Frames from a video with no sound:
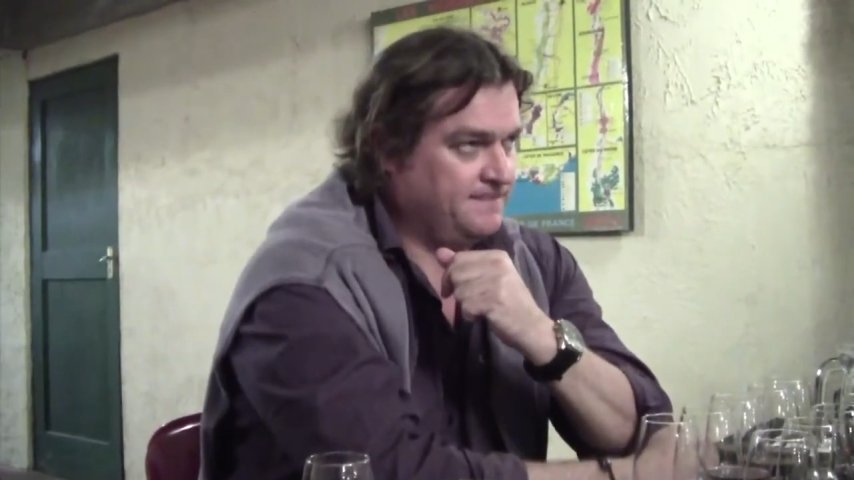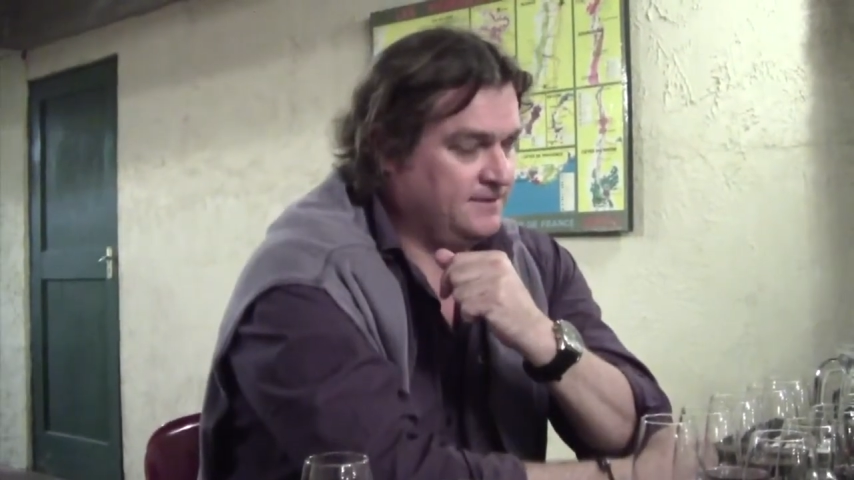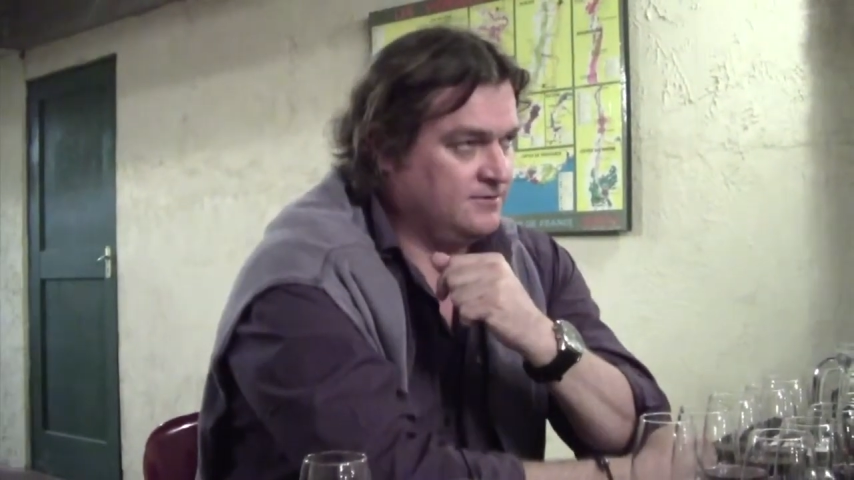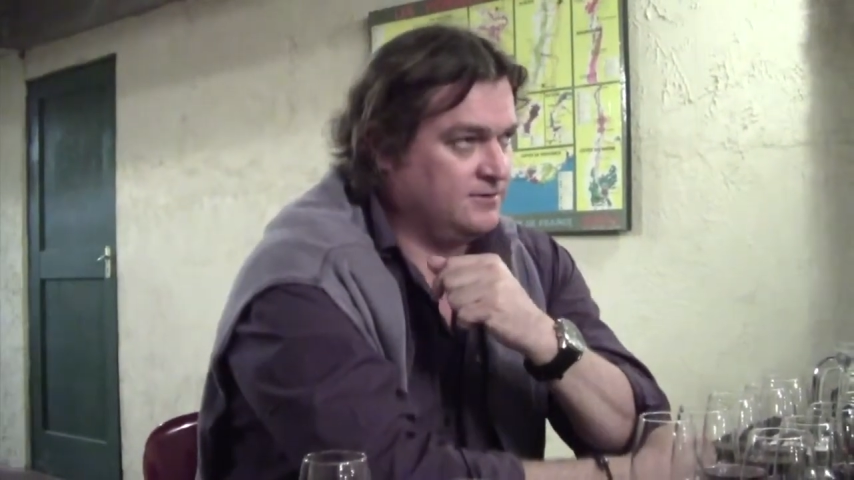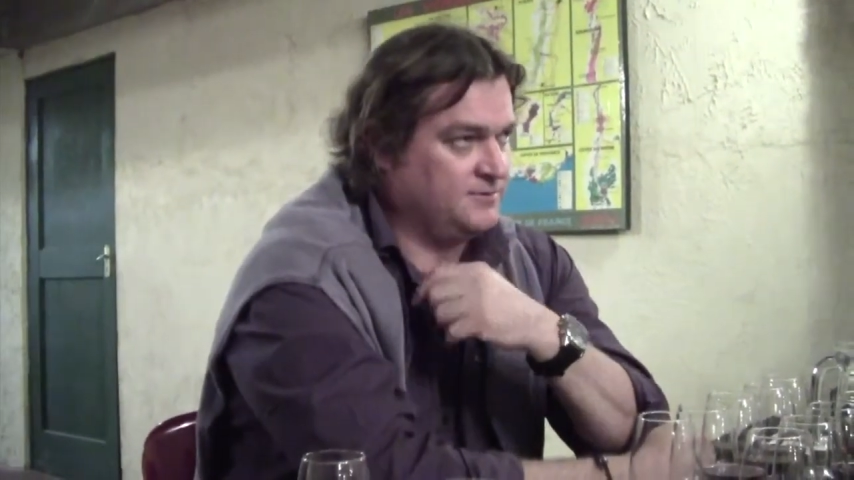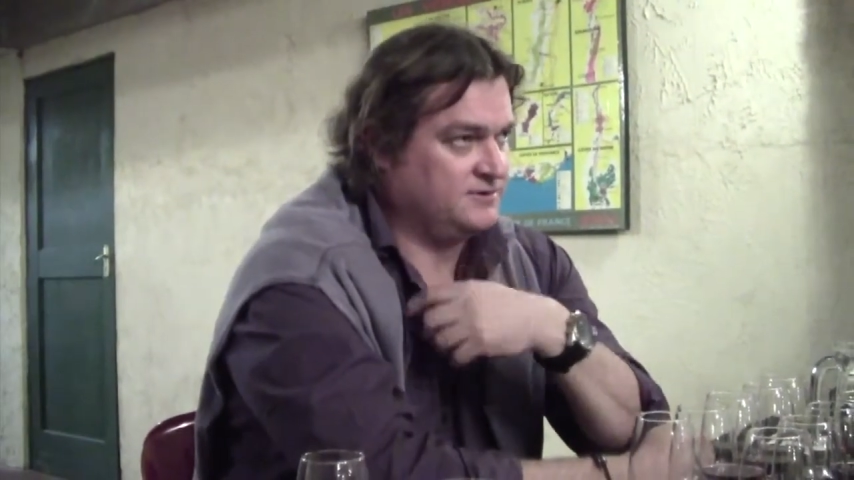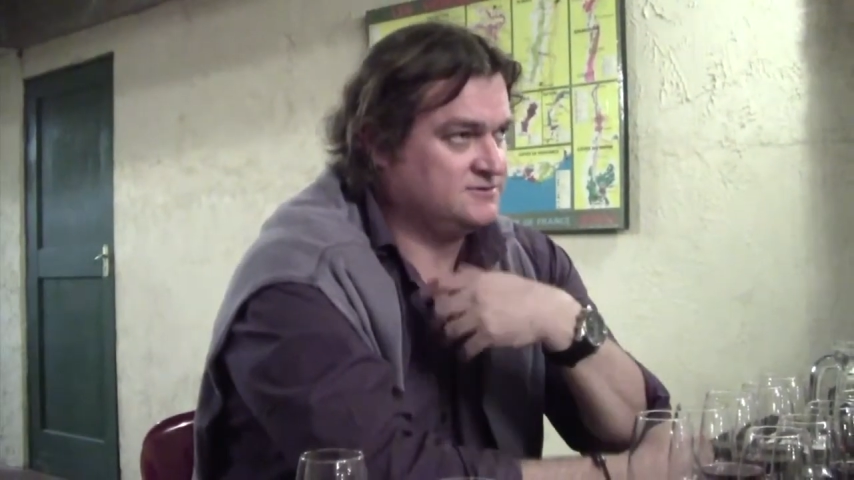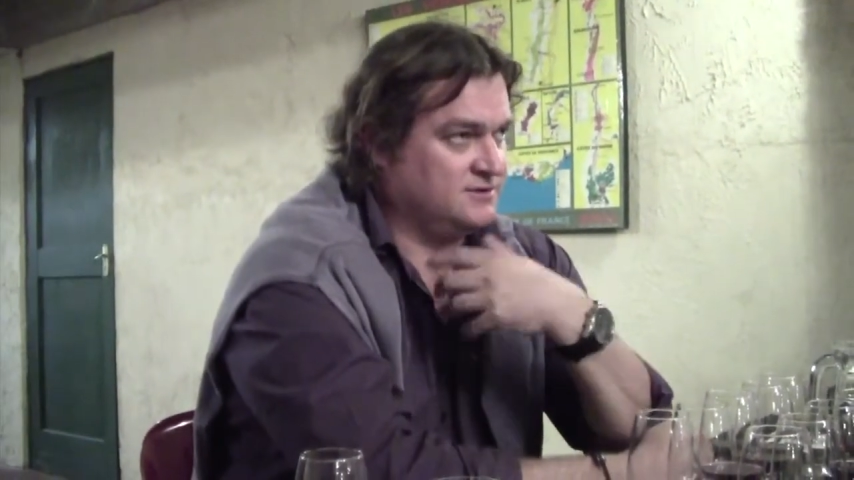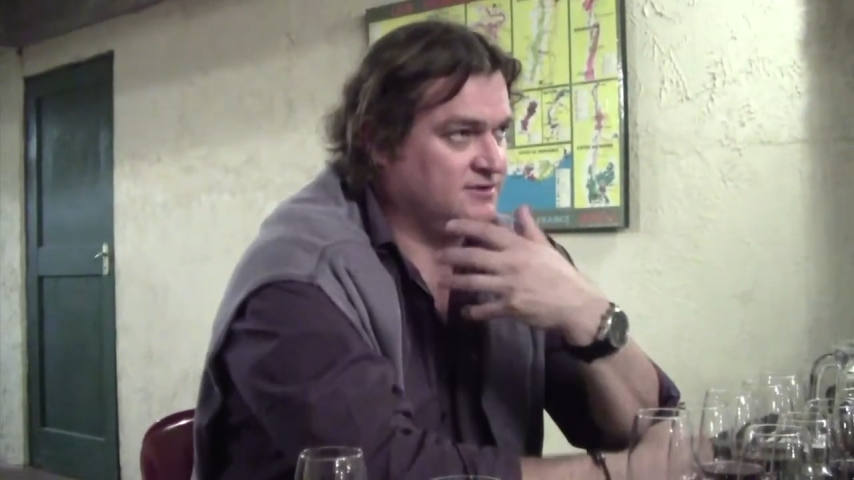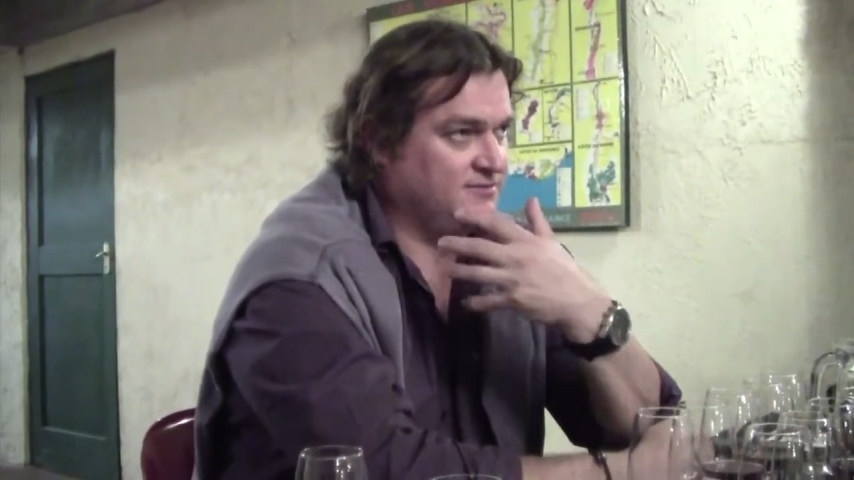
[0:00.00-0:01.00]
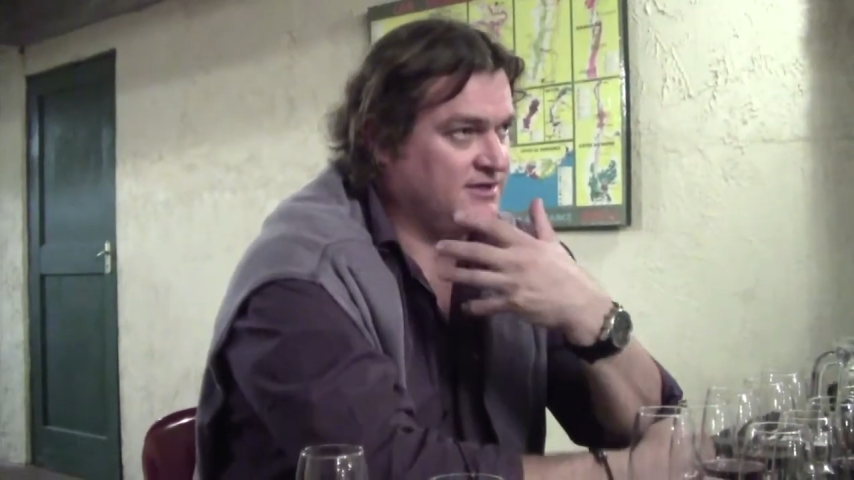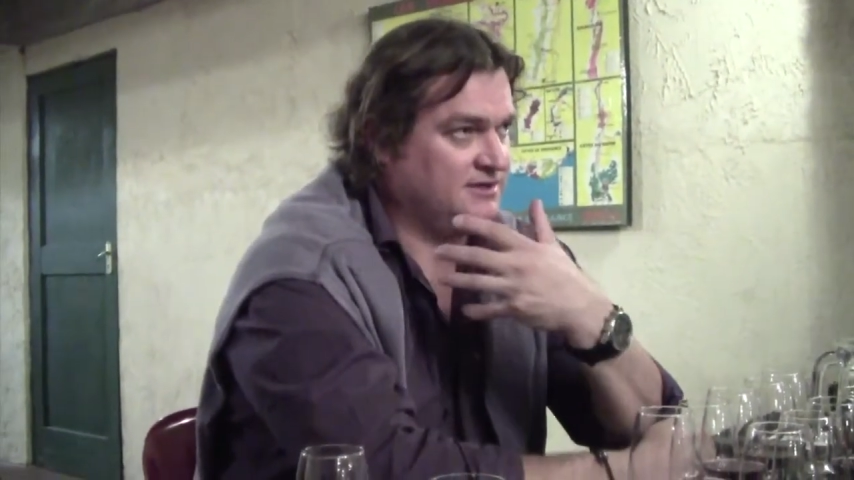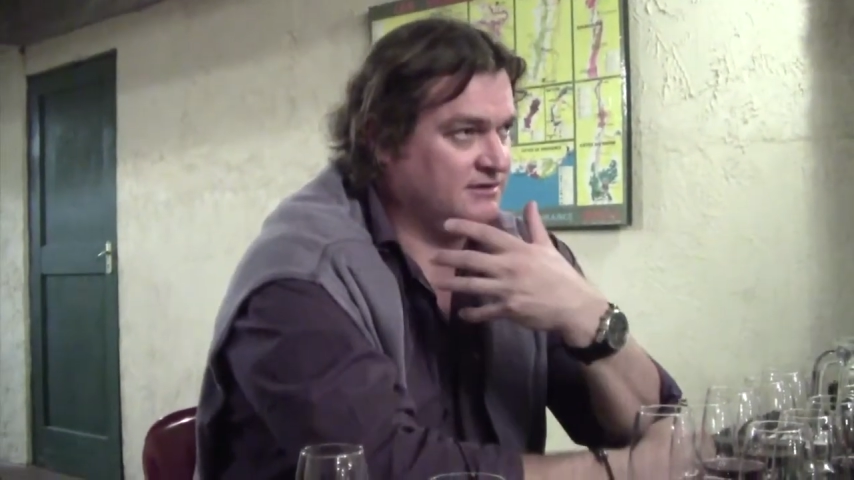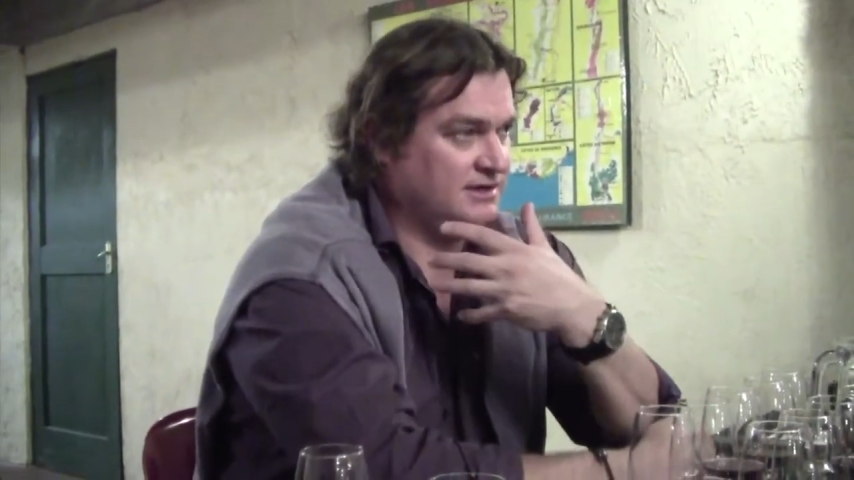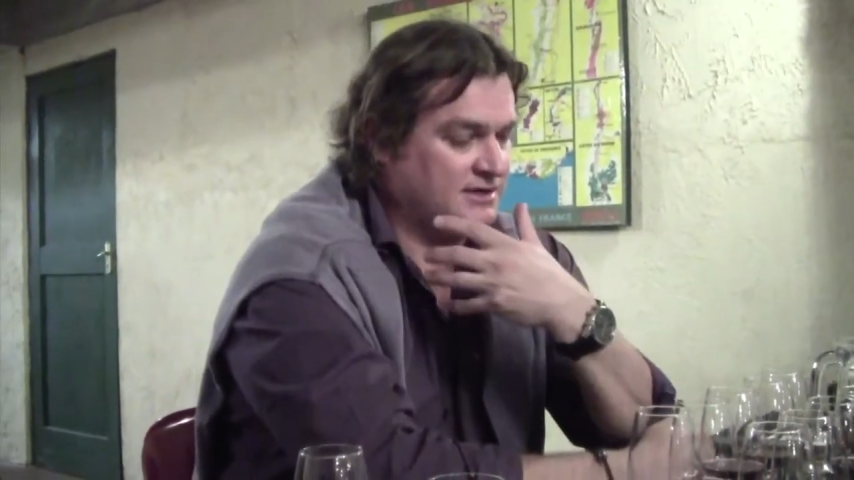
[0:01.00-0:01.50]
decomposed
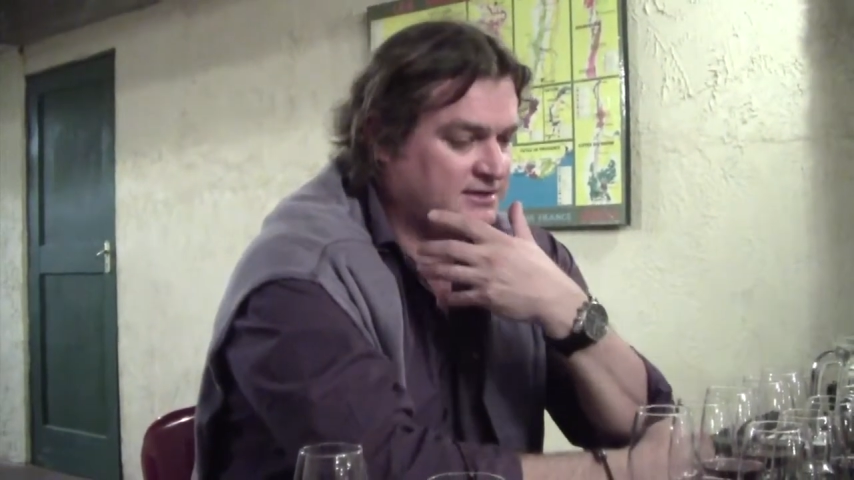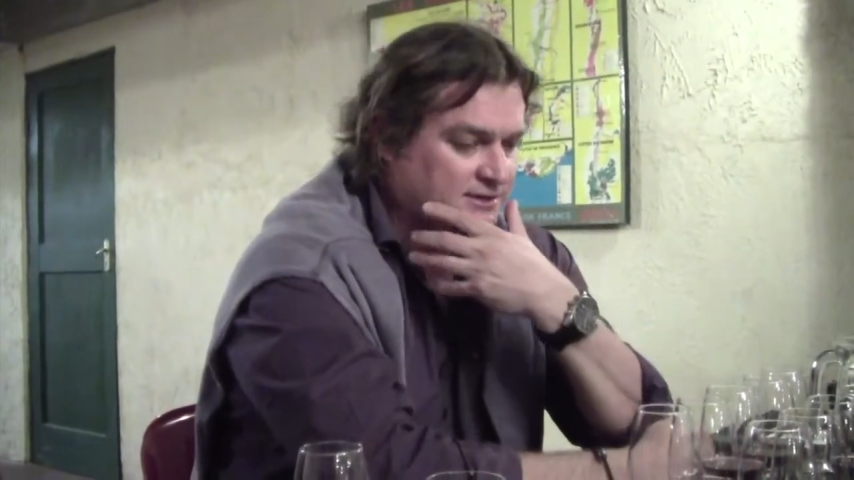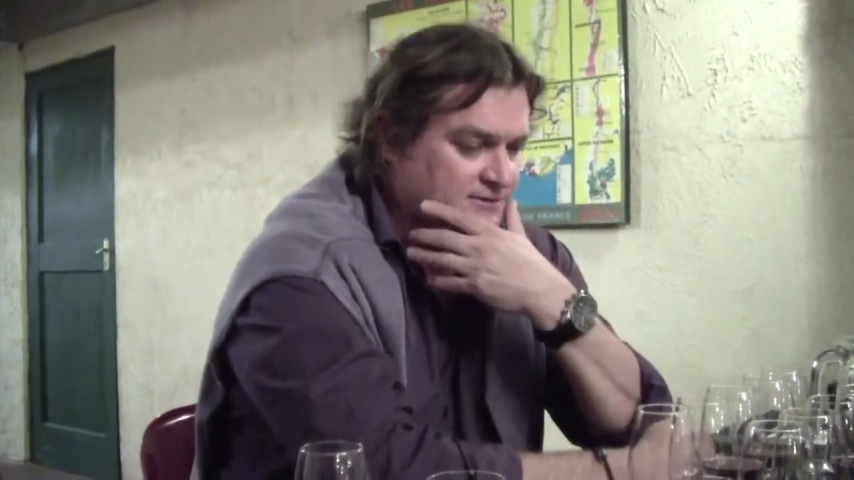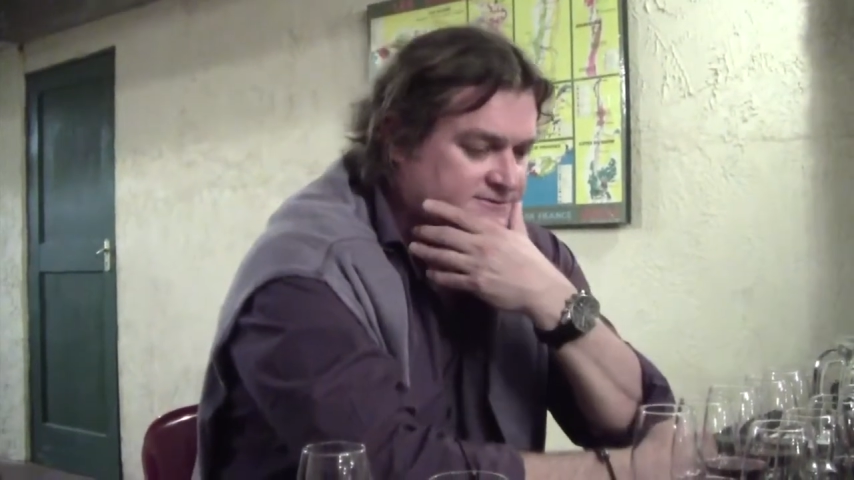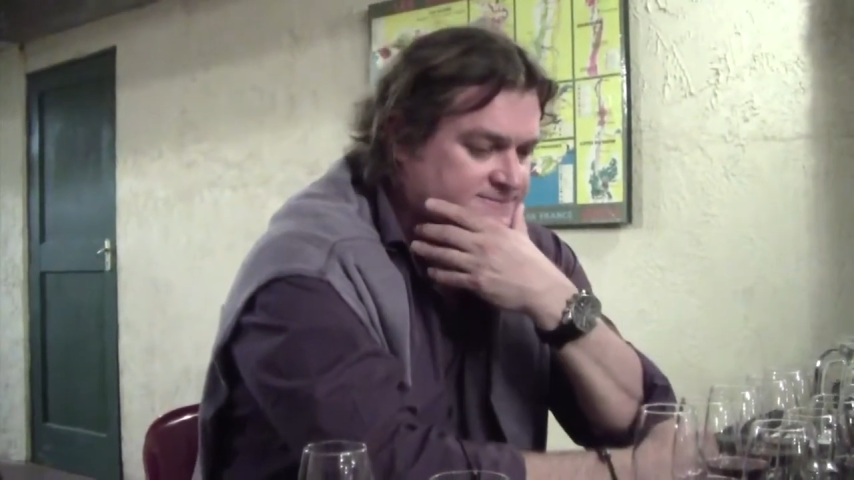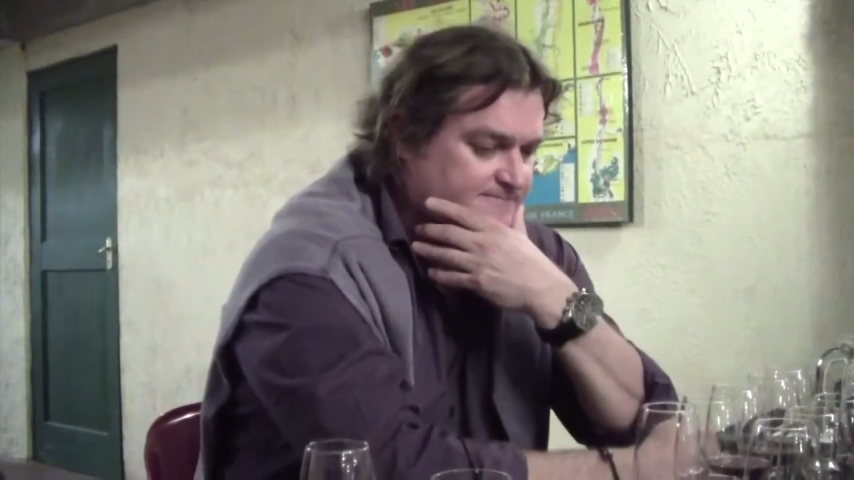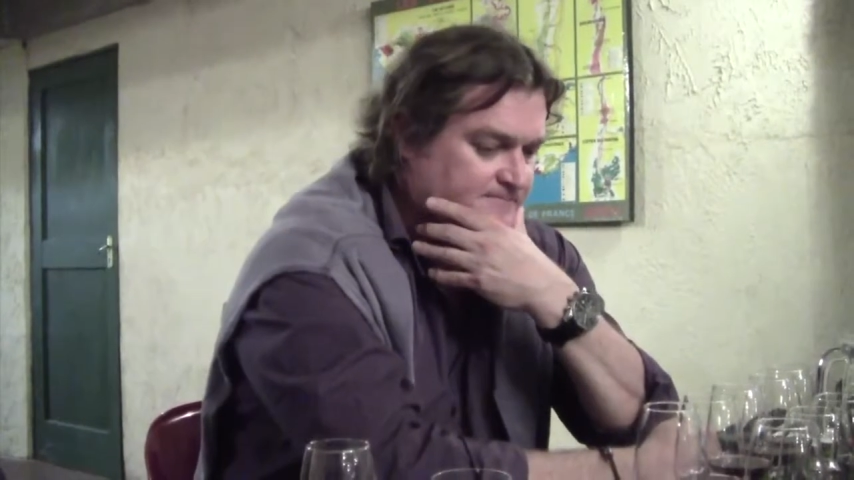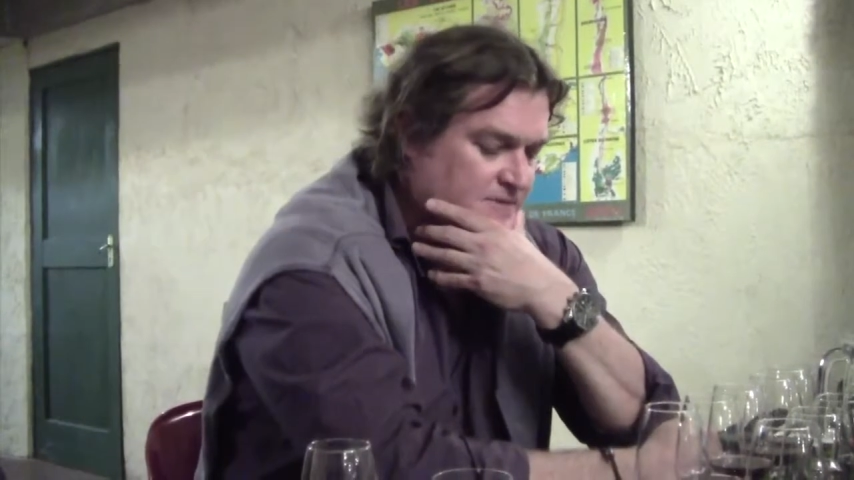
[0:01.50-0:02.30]
dolomite granite hills.